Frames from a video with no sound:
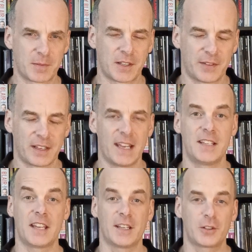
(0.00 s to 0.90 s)
specific.
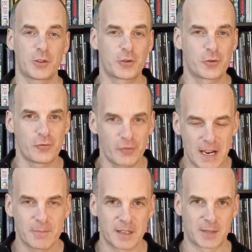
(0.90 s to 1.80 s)
It's
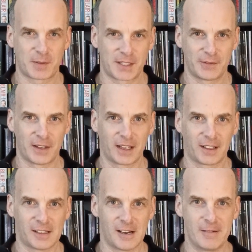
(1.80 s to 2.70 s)
extremely specific.